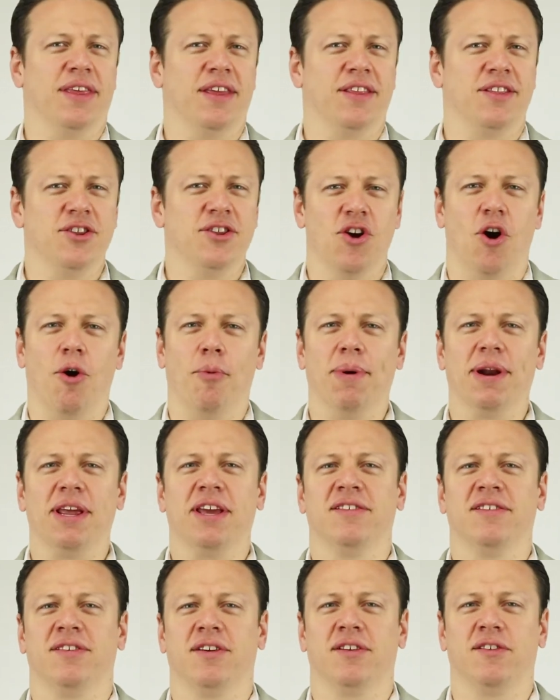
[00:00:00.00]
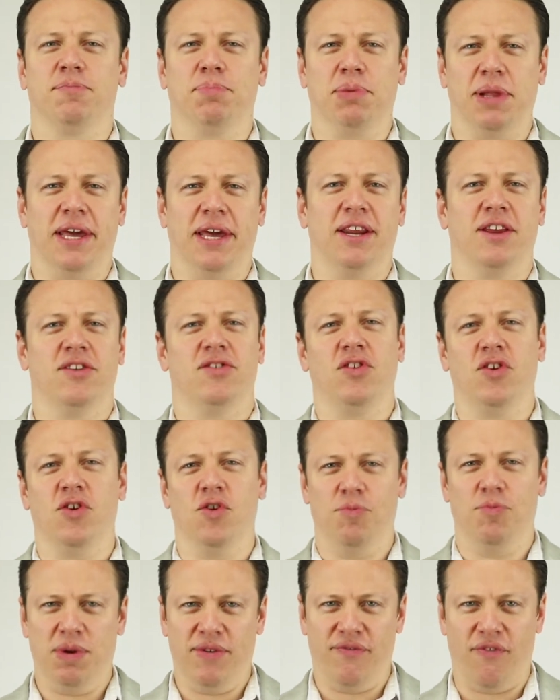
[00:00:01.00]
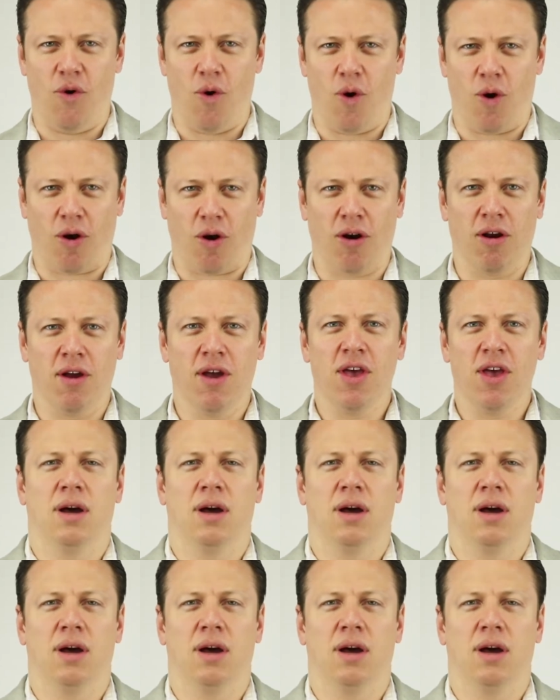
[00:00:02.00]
that nobody has explained it to you before.